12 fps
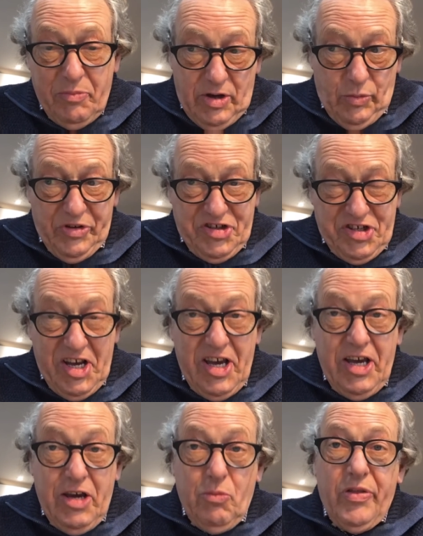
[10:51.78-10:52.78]
we'll
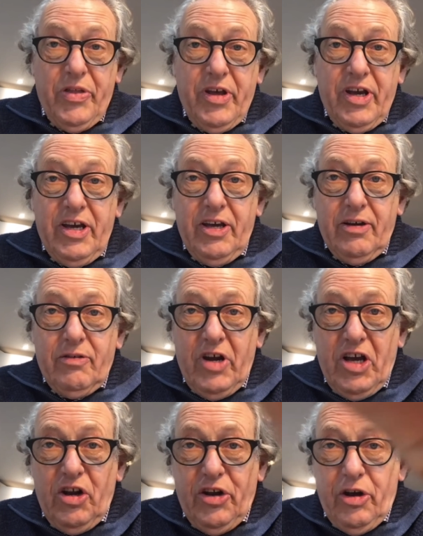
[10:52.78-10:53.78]
see what the
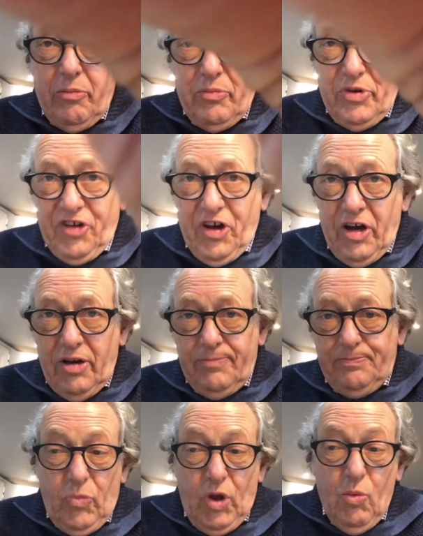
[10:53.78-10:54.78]
real numbers are.
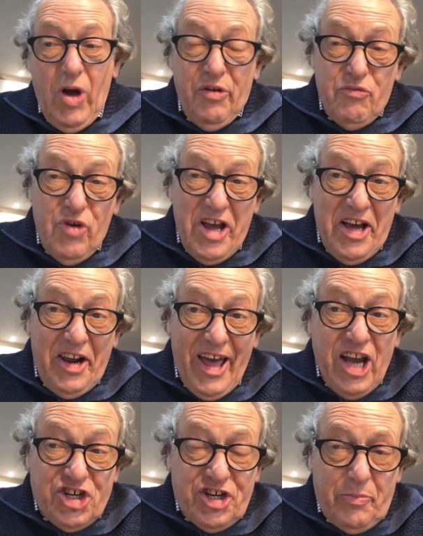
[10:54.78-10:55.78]
Well,
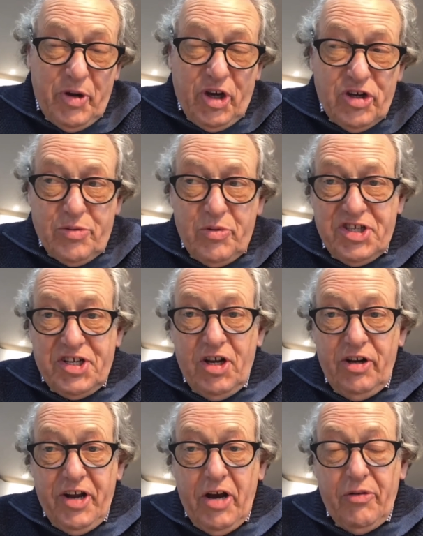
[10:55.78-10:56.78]
real-ish, because we still
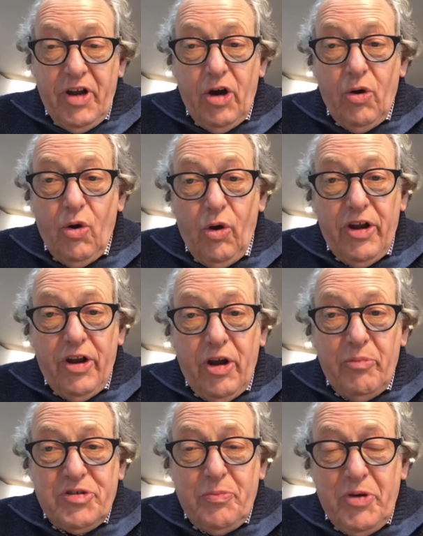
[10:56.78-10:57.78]
don't know all the
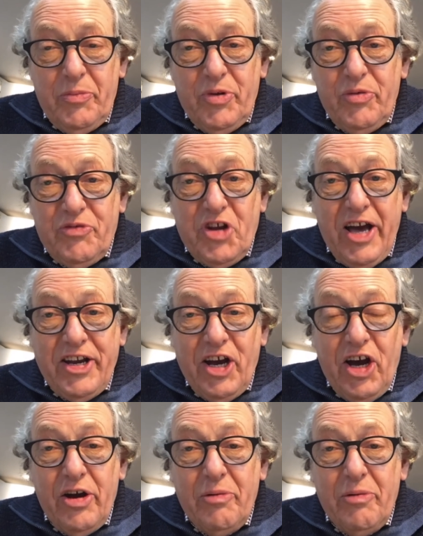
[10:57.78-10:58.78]
numbers of people who've died at
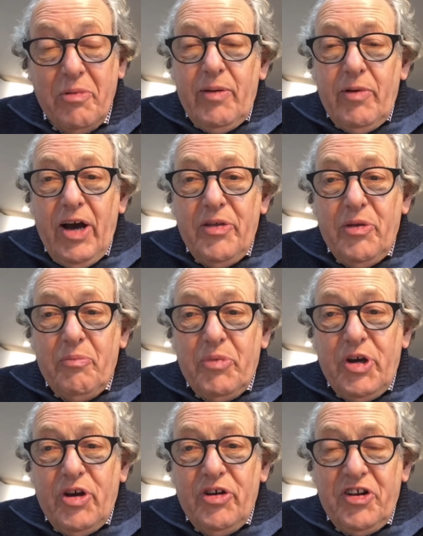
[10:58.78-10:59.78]
home, either
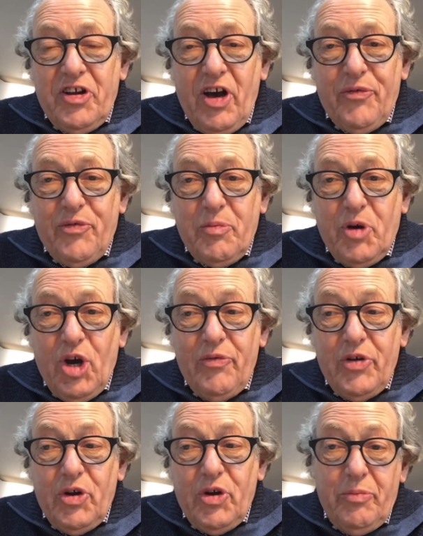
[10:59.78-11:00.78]
because they died from
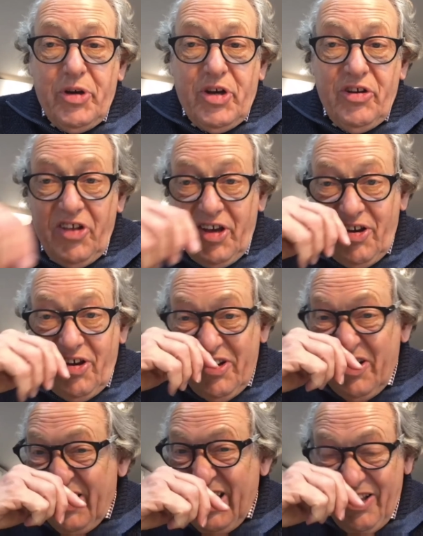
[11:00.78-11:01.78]
COVID or because they
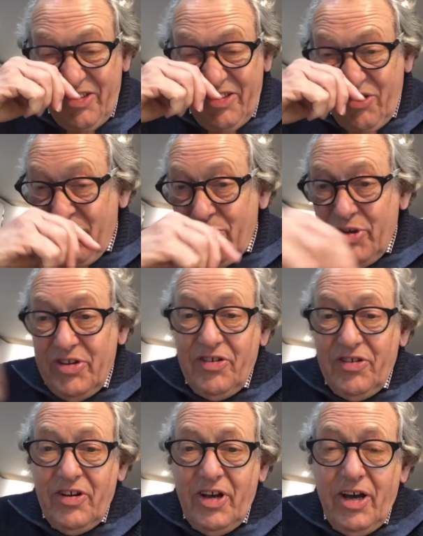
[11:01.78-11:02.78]
couldn't get treatment
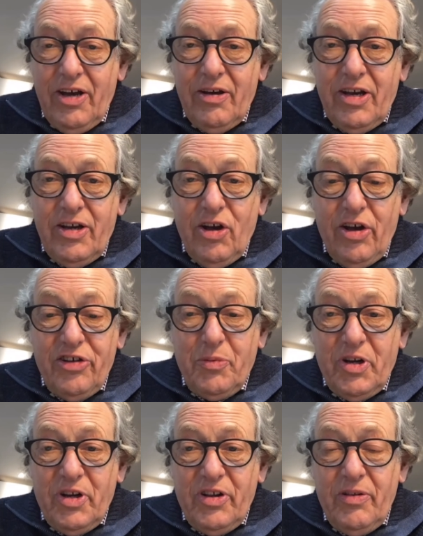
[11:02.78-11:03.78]
in
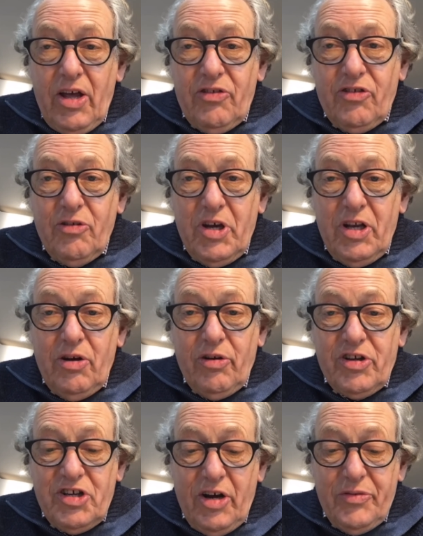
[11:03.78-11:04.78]
hospital to be
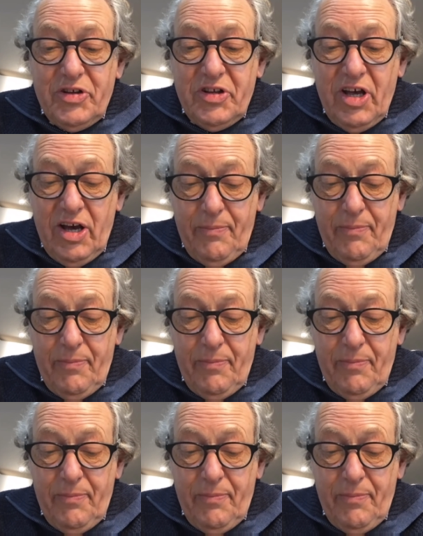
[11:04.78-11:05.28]
looked after there.